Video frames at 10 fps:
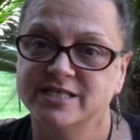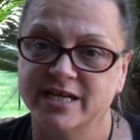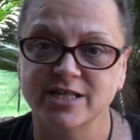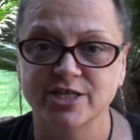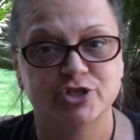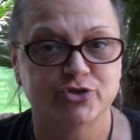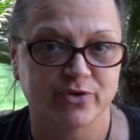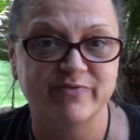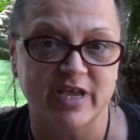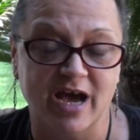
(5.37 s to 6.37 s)
Daily
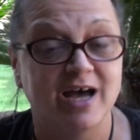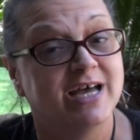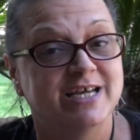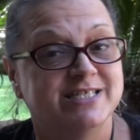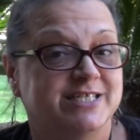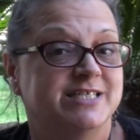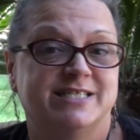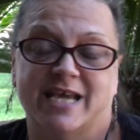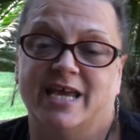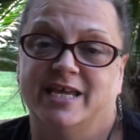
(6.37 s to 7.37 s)
Trivia.
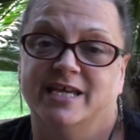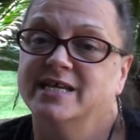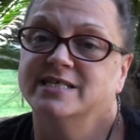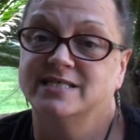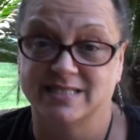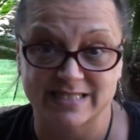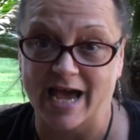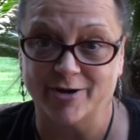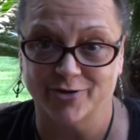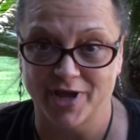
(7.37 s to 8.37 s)
Today is
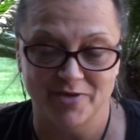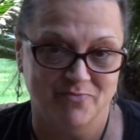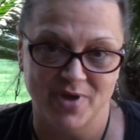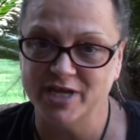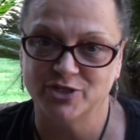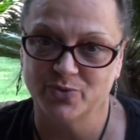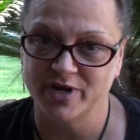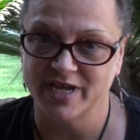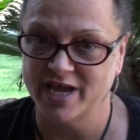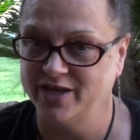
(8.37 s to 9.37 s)
Saturday, May
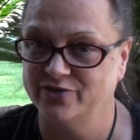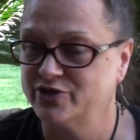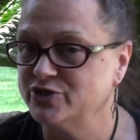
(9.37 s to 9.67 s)
28th,